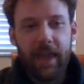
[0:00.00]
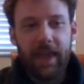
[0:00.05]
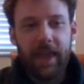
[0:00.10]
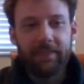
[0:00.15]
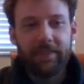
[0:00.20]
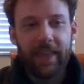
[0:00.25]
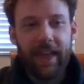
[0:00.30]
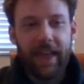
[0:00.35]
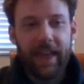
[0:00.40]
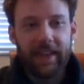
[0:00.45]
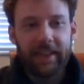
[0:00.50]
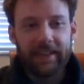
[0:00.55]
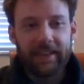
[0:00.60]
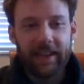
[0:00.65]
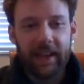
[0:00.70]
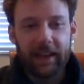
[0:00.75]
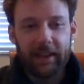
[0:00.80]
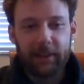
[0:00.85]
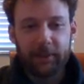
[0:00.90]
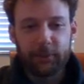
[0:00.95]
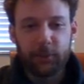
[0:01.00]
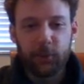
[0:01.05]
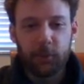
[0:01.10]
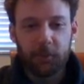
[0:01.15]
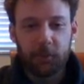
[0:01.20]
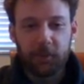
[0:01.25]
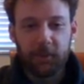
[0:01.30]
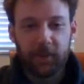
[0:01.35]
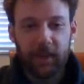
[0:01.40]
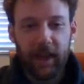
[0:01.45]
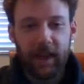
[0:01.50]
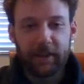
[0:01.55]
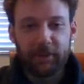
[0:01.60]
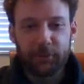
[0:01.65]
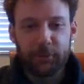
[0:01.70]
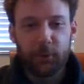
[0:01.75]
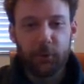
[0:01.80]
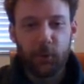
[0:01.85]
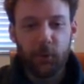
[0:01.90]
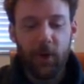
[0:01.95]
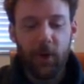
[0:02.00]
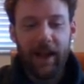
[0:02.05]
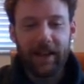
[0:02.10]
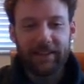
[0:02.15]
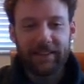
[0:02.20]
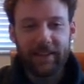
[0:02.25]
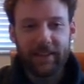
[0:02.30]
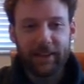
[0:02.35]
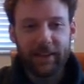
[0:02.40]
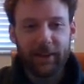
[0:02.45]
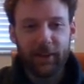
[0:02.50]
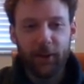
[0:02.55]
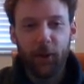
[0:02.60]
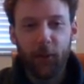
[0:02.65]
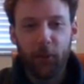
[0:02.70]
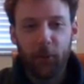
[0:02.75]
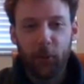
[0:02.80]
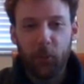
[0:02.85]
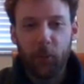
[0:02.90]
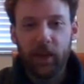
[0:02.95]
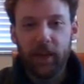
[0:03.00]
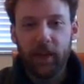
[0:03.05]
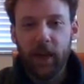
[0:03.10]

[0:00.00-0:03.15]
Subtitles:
then kind of grinded it all the way